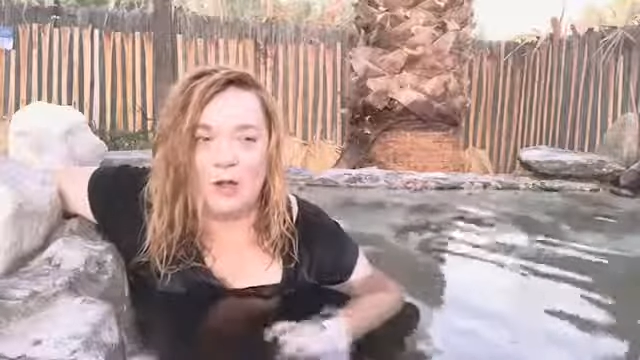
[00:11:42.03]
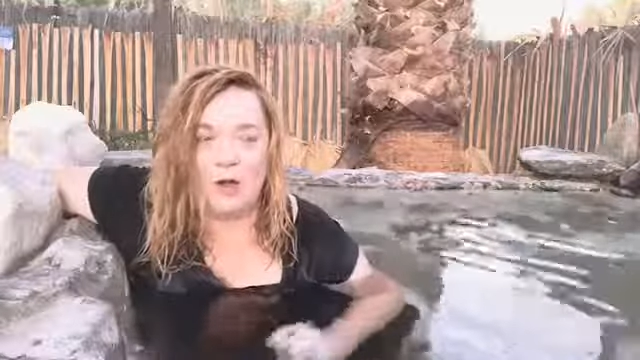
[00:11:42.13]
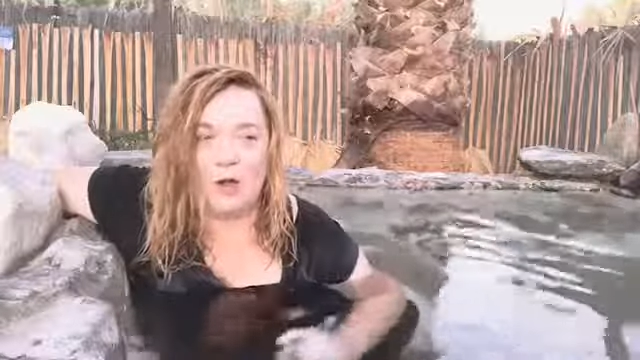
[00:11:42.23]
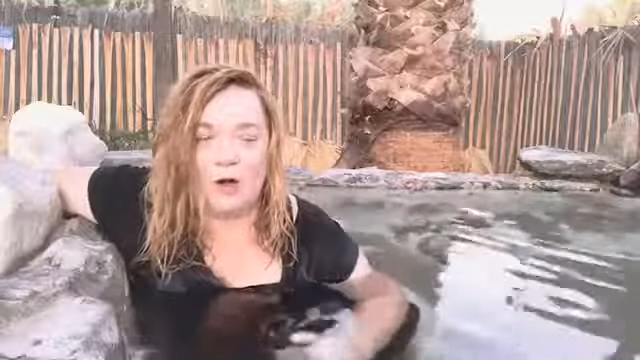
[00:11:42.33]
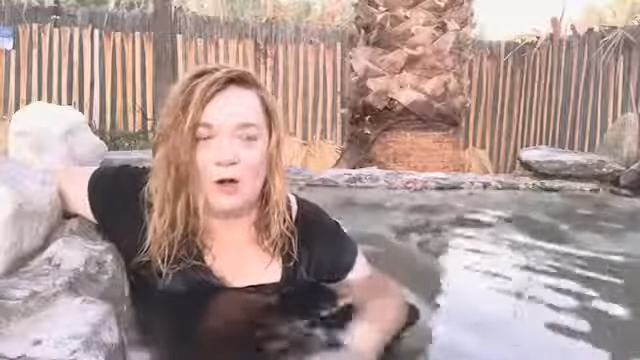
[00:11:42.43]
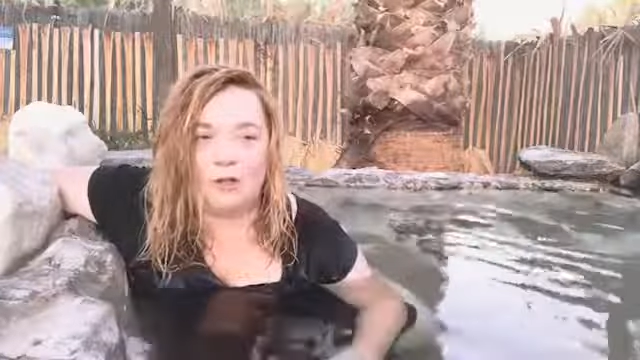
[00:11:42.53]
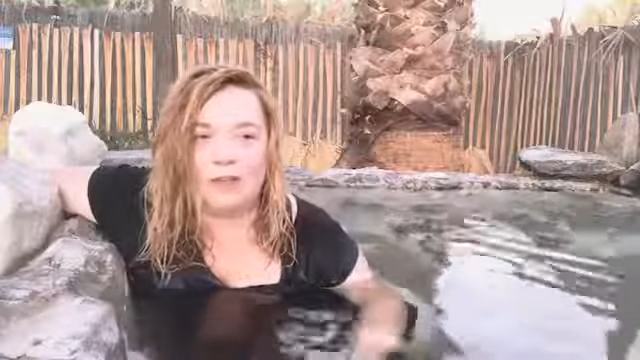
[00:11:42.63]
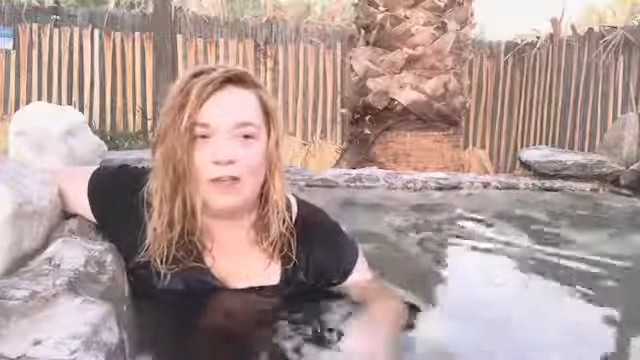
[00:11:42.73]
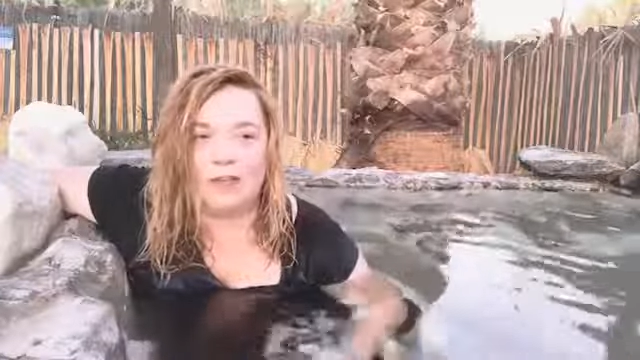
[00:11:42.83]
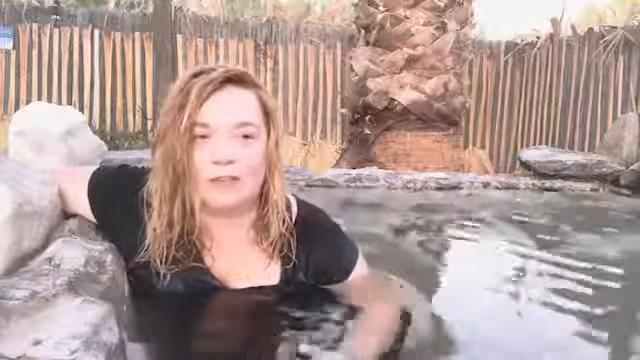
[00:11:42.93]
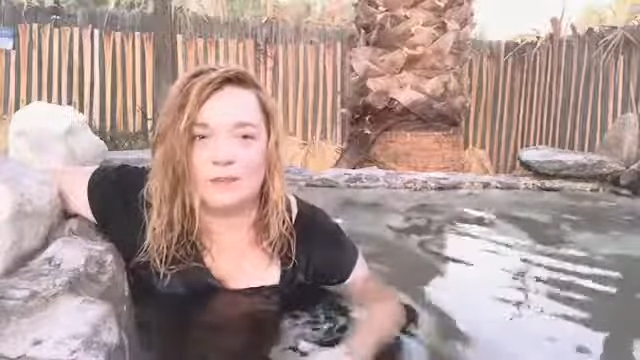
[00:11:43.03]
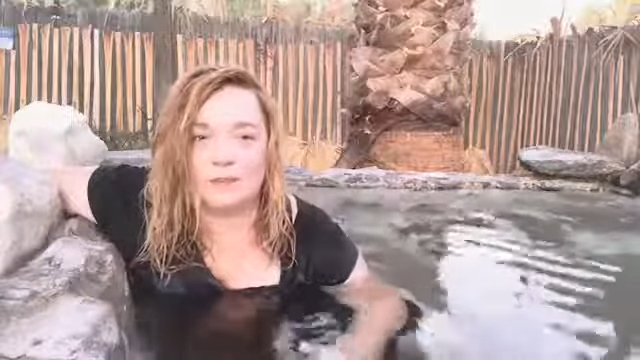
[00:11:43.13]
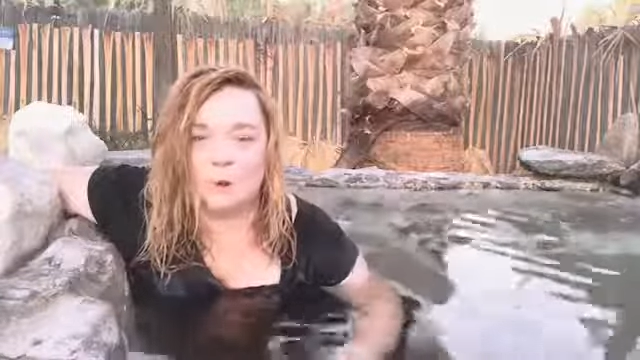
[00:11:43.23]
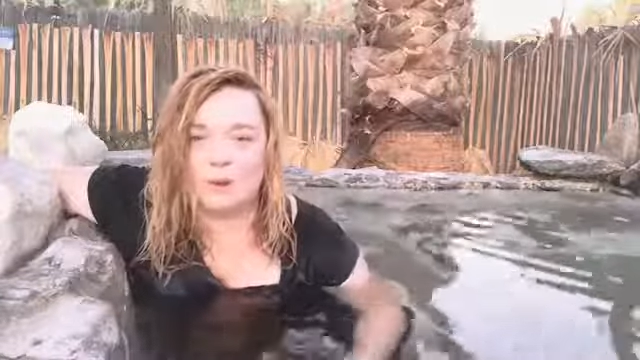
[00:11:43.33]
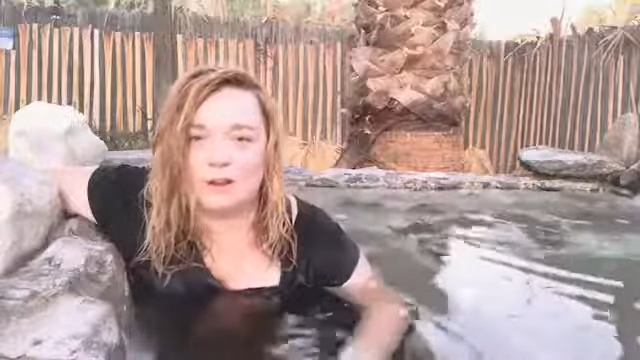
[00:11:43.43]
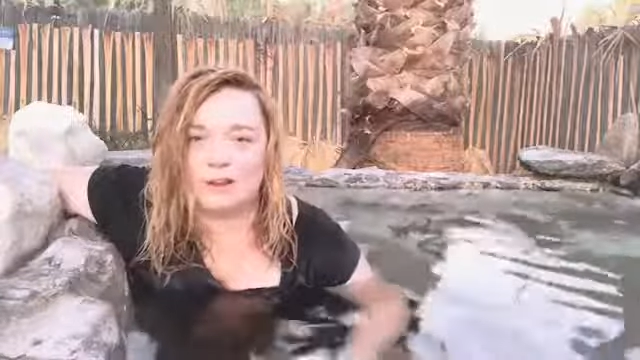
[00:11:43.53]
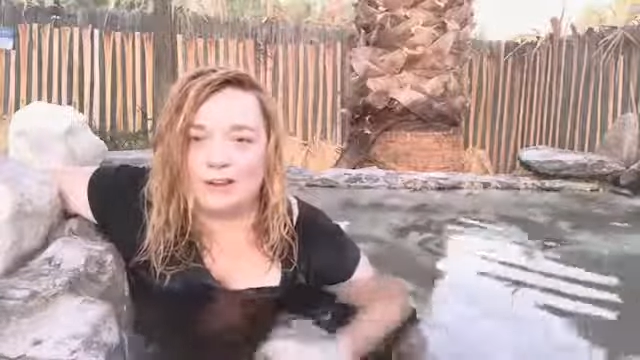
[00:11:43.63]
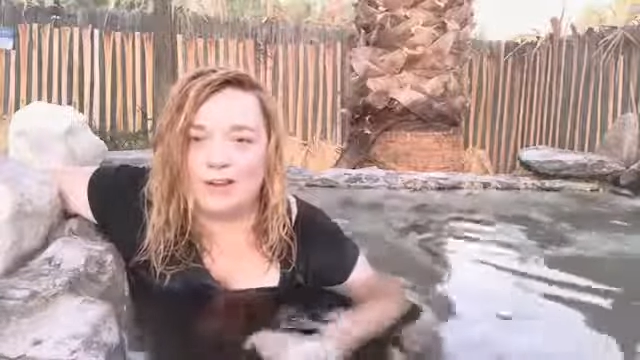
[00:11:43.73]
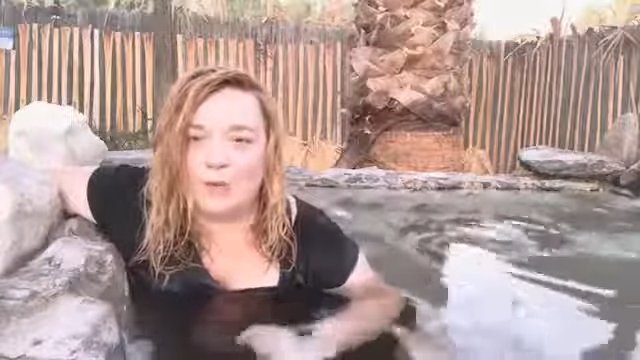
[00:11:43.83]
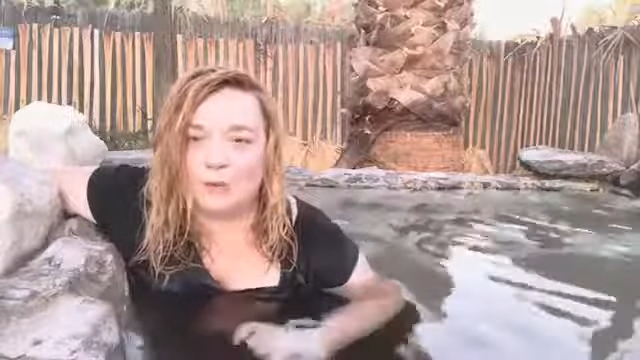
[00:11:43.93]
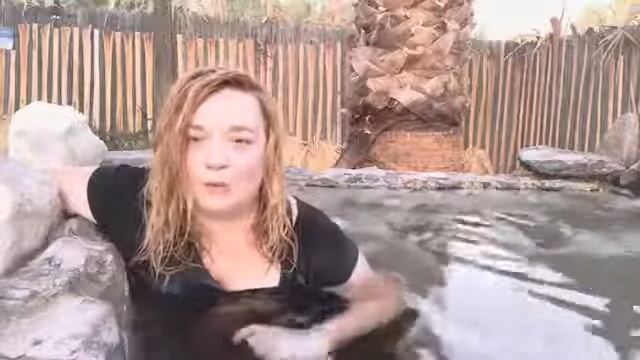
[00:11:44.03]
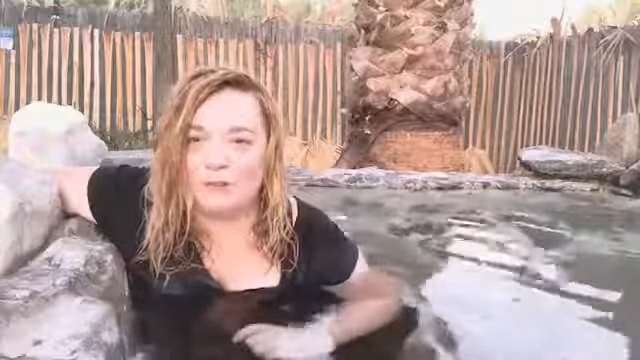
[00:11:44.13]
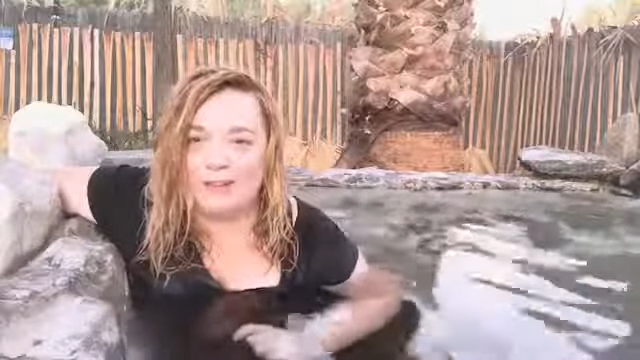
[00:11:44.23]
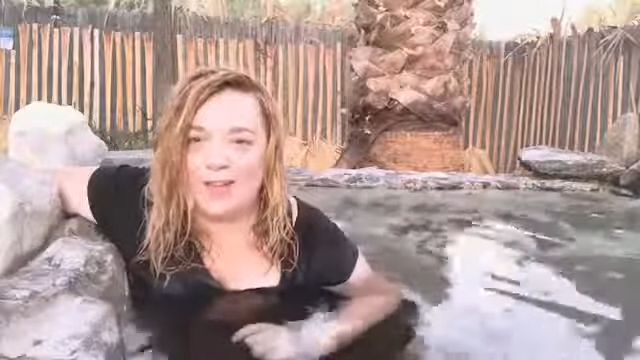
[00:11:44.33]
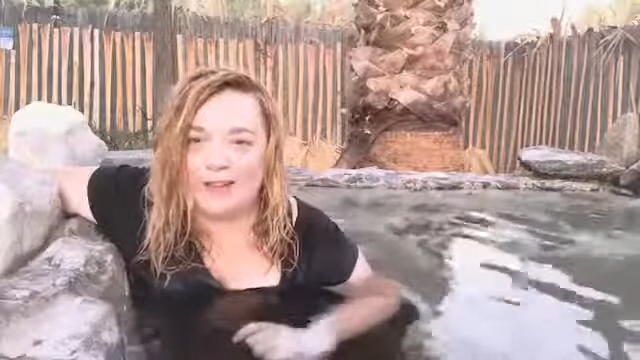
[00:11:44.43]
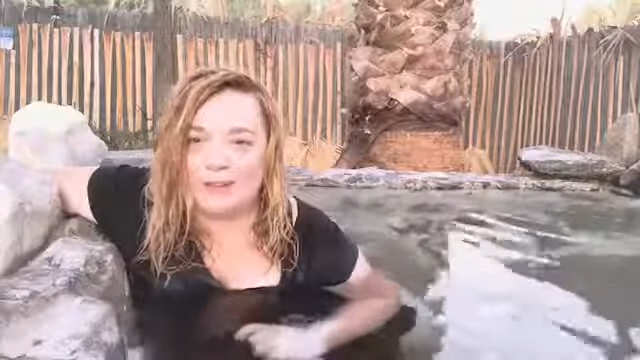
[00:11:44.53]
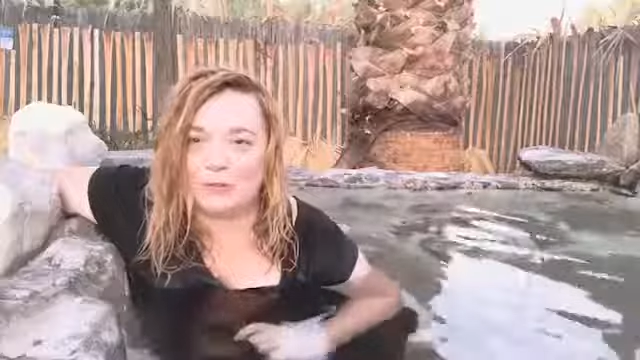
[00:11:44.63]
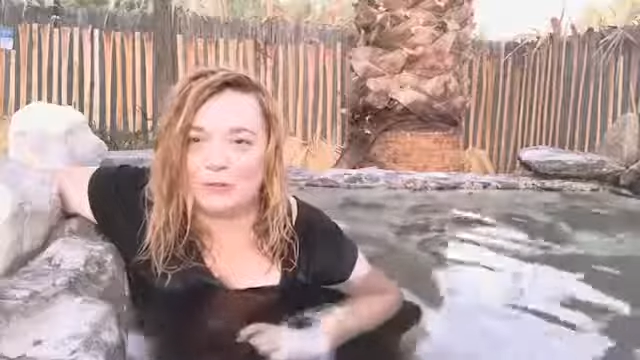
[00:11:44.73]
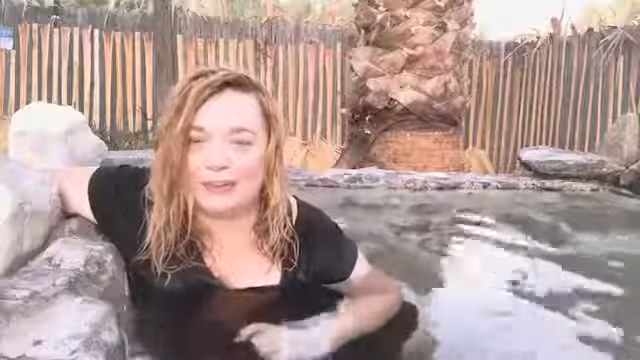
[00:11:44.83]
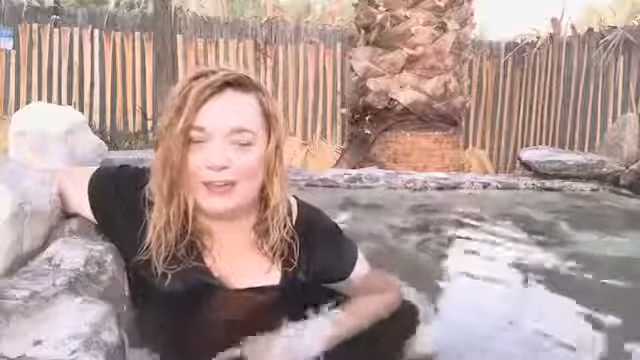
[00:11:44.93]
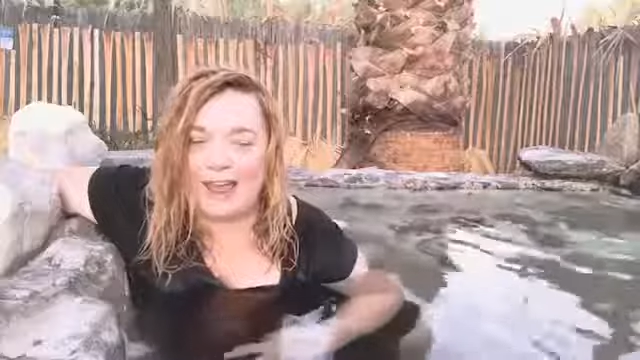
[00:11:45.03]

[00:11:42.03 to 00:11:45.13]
All that is important is how we react to it,